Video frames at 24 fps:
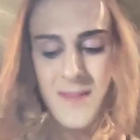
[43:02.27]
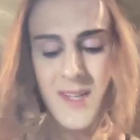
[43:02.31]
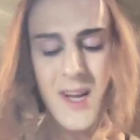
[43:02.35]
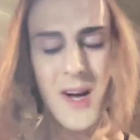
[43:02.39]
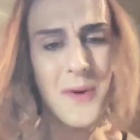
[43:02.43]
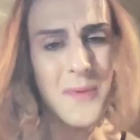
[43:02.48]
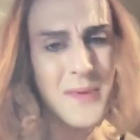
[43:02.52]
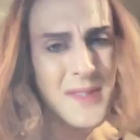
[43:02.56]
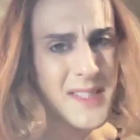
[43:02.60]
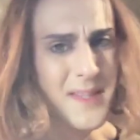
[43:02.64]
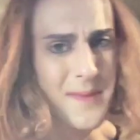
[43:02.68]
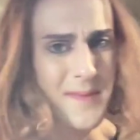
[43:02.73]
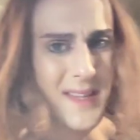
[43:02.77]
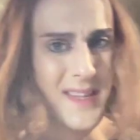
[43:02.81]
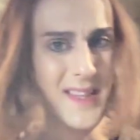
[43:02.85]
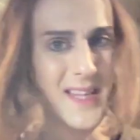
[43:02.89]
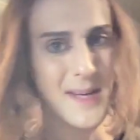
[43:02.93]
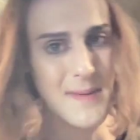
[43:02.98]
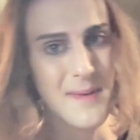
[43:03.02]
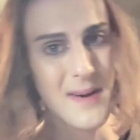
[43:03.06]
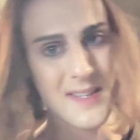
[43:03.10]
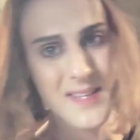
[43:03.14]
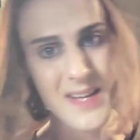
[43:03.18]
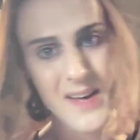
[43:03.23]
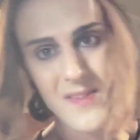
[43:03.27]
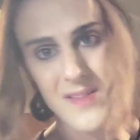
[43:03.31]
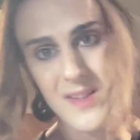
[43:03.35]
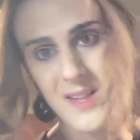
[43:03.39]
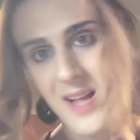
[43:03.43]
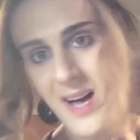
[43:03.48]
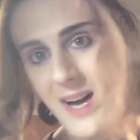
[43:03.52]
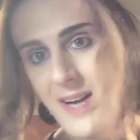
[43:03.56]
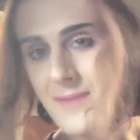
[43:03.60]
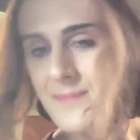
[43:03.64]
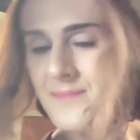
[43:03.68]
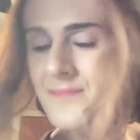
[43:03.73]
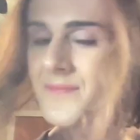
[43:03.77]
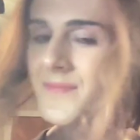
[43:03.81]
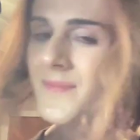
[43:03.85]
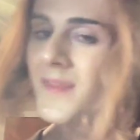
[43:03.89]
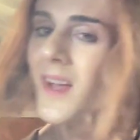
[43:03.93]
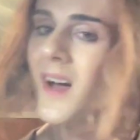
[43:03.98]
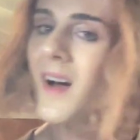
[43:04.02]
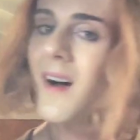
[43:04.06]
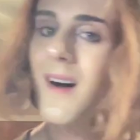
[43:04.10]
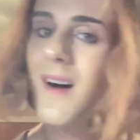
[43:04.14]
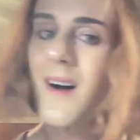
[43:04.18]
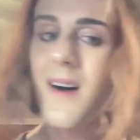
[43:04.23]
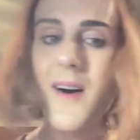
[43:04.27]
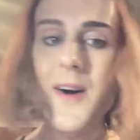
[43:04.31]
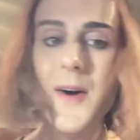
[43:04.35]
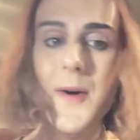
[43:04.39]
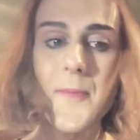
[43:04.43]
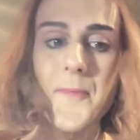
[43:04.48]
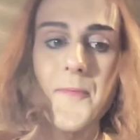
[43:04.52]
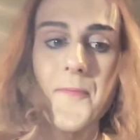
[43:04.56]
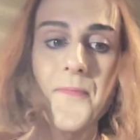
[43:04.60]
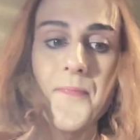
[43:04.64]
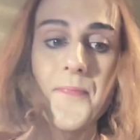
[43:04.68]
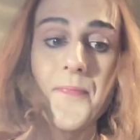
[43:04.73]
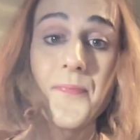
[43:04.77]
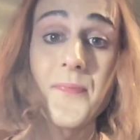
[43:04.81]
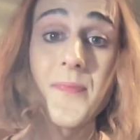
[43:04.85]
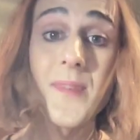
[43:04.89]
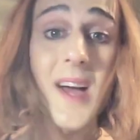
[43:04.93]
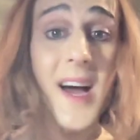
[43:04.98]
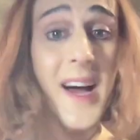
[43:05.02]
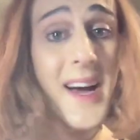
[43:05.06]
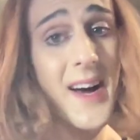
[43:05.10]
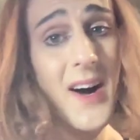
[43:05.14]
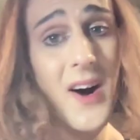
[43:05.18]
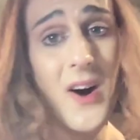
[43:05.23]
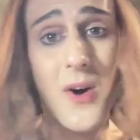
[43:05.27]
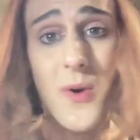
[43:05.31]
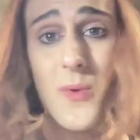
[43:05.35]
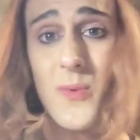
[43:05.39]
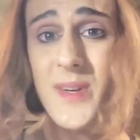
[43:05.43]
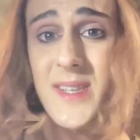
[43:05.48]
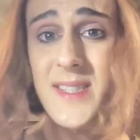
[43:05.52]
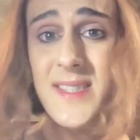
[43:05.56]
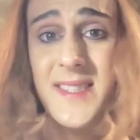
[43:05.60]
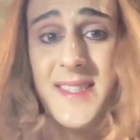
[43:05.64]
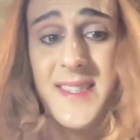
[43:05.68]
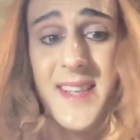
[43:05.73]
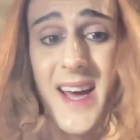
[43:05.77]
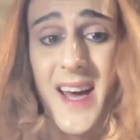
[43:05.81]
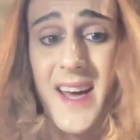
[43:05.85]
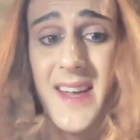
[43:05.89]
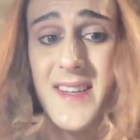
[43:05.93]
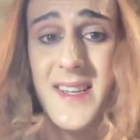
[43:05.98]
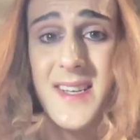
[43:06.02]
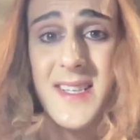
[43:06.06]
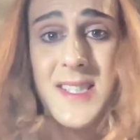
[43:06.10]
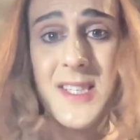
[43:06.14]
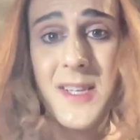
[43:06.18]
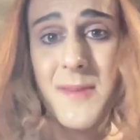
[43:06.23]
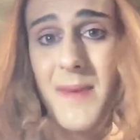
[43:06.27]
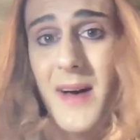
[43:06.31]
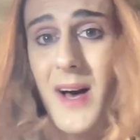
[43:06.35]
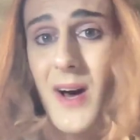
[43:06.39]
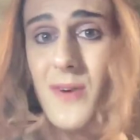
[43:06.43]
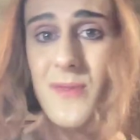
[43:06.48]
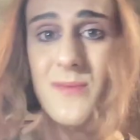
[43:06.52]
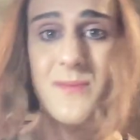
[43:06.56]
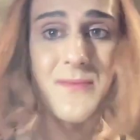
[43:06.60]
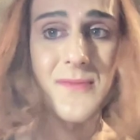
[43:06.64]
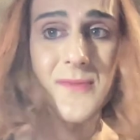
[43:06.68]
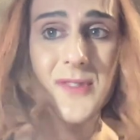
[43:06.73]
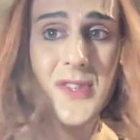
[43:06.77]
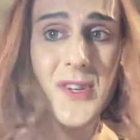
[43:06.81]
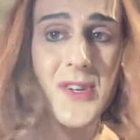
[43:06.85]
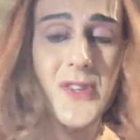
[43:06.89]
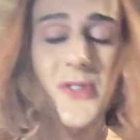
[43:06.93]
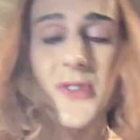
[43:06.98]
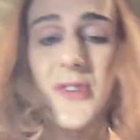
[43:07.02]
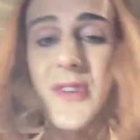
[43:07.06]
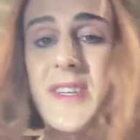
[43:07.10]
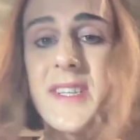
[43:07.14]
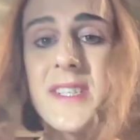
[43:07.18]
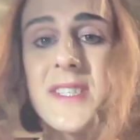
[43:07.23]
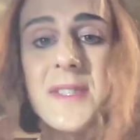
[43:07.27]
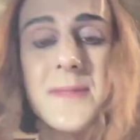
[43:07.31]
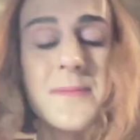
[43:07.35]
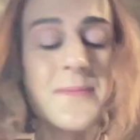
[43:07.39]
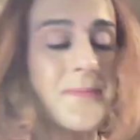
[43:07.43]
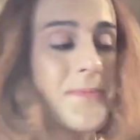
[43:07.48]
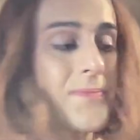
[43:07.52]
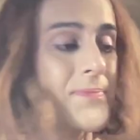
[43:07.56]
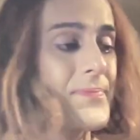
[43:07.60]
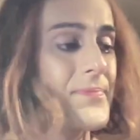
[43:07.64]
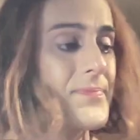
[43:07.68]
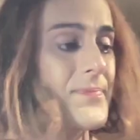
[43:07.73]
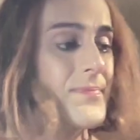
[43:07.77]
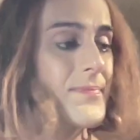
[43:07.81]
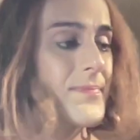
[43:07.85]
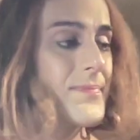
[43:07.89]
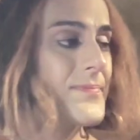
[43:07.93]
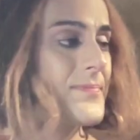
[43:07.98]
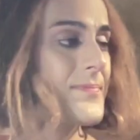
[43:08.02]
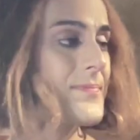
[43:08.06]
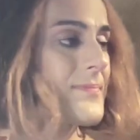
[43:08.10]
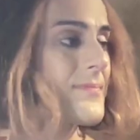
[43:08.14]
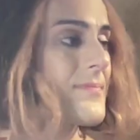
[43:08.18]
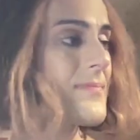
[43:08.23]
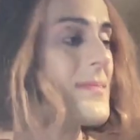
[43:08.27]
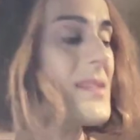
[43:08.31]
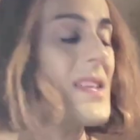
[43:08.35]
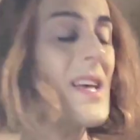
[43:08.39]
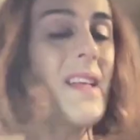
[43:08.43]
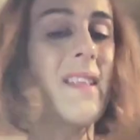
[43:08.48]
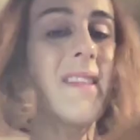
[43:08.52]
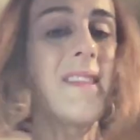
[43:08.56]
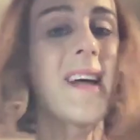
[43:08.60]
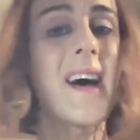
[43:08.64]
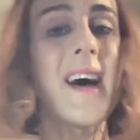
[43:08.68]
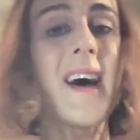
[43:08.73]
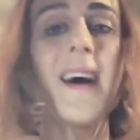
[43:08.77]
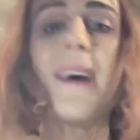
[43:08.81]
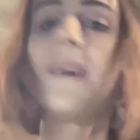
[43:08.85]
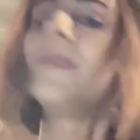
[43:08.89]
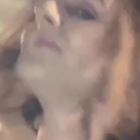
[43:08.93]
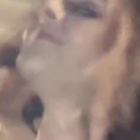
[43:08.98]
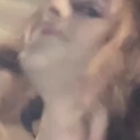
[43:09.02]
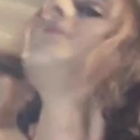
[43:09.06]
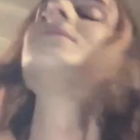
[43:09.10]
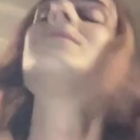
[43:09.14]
always something to think about down the line. I always say this about surgeries, that